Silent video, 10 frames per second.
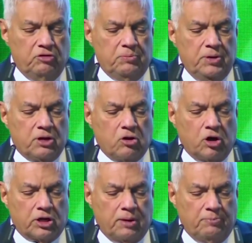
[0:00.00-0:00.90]
will be
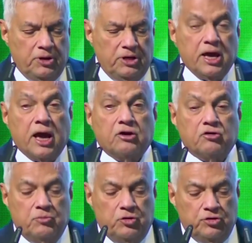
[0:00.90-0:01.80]
caught up in an
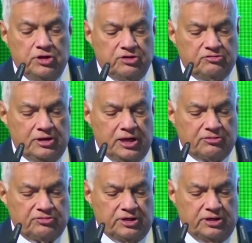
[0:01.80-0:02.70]
acrimonious
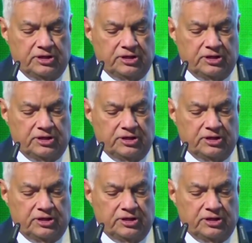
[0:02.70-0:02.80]
election